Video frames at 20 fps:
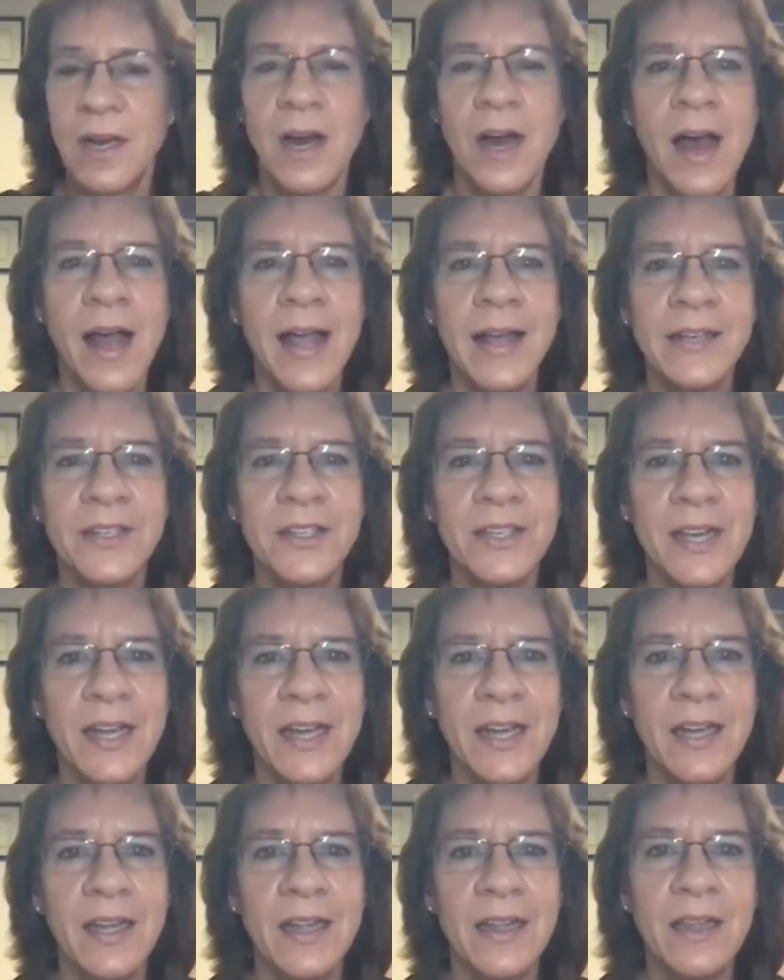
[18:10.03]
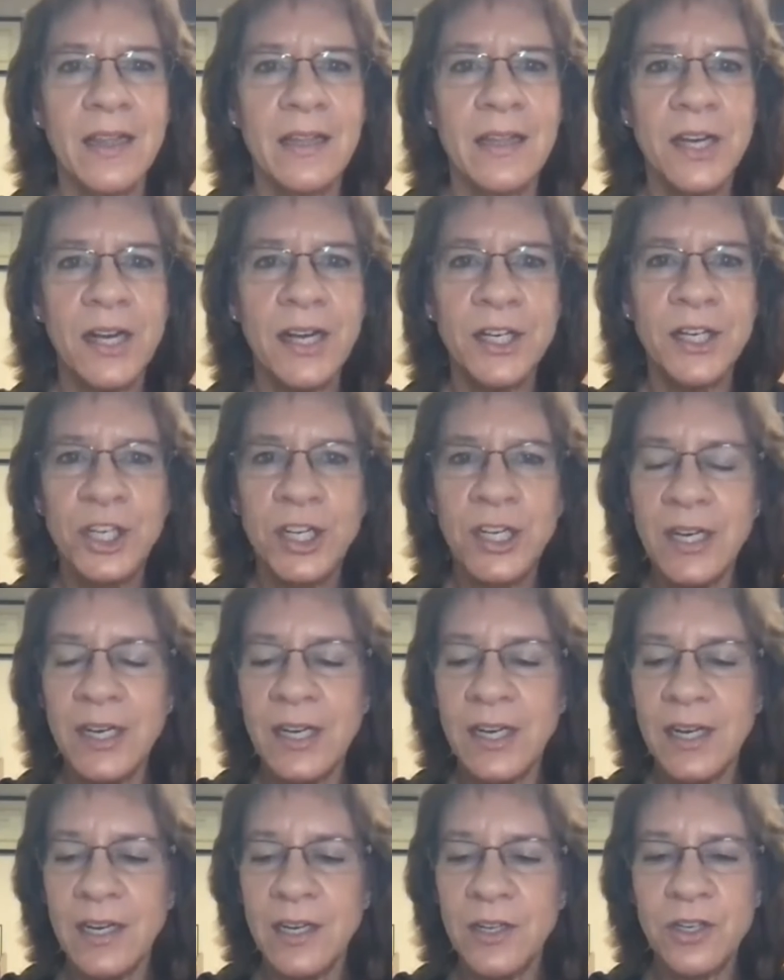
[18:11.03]
I say Tai
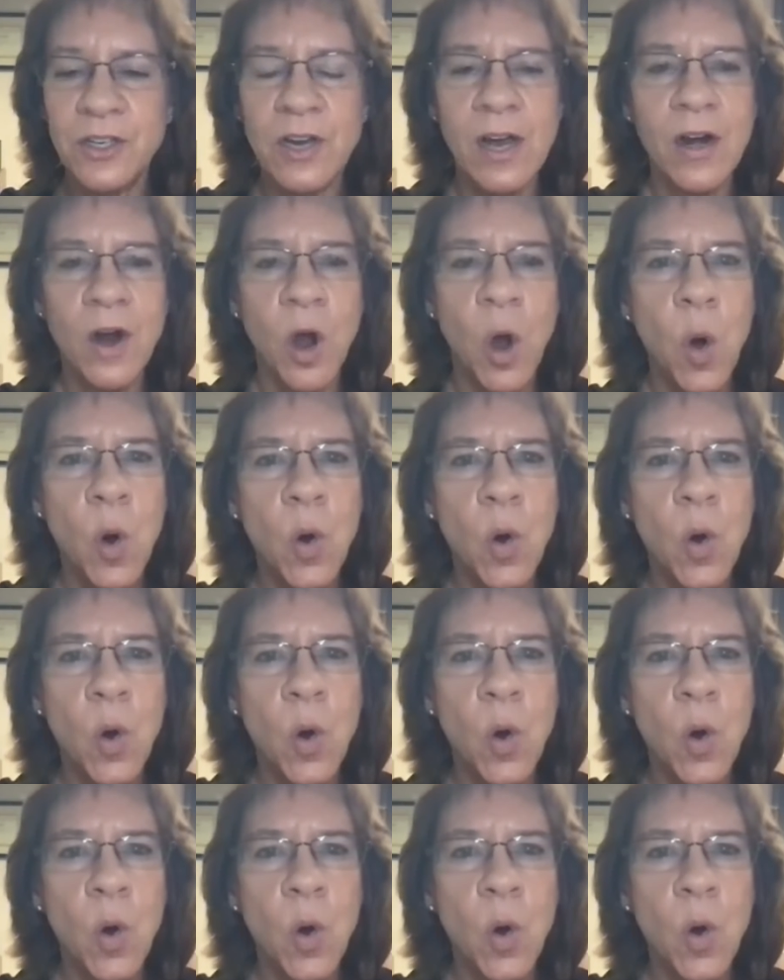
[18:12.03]
Chi is not a